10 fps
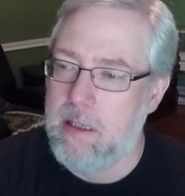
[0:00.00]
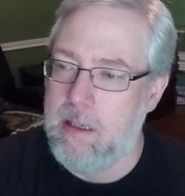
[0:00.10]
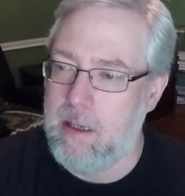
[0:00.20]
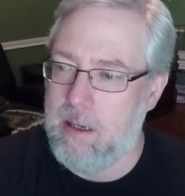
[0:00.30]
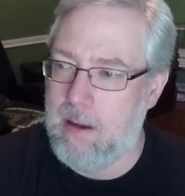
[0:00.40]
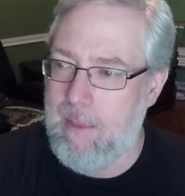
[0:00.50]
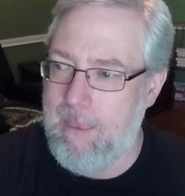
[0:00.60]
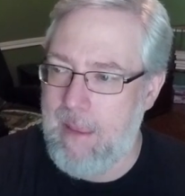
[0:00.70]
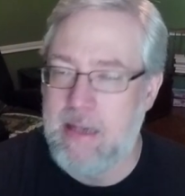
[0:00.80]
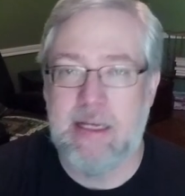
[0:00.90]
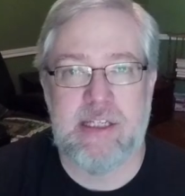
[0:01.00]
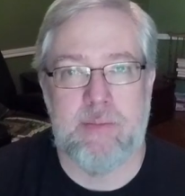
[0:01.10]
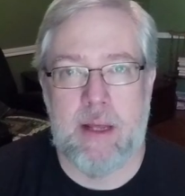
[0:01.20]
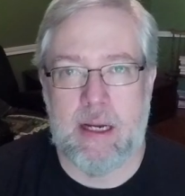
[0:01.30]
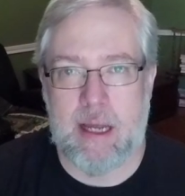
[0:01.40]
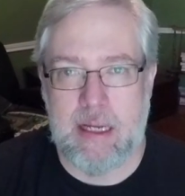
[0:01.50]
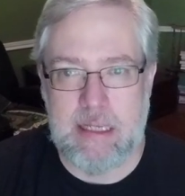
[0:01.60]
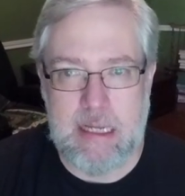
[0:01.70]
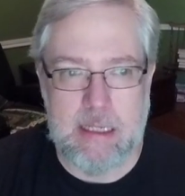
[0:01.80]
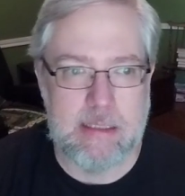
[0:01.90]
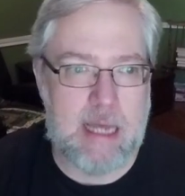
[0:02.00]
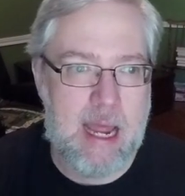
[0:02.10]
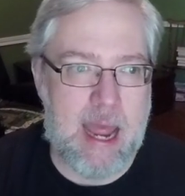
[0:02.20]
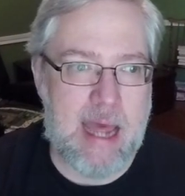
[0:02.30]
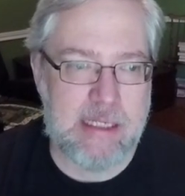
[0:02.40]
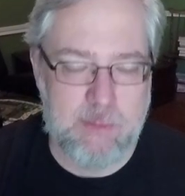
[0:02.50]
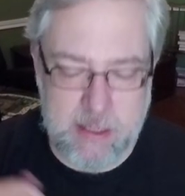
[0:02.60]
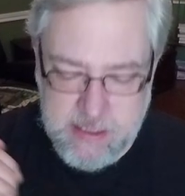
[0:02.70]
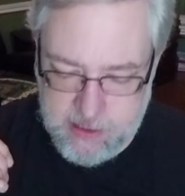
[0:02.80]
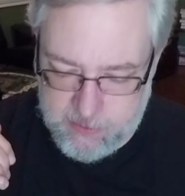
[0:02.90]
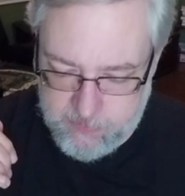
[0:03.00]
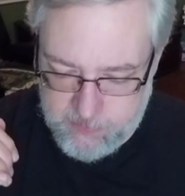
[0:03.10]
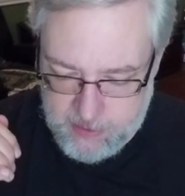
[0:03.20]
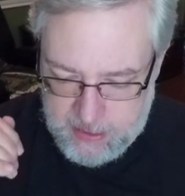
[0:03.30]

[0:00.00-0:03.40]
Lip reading: anti-Semitic ideas, I ask myself,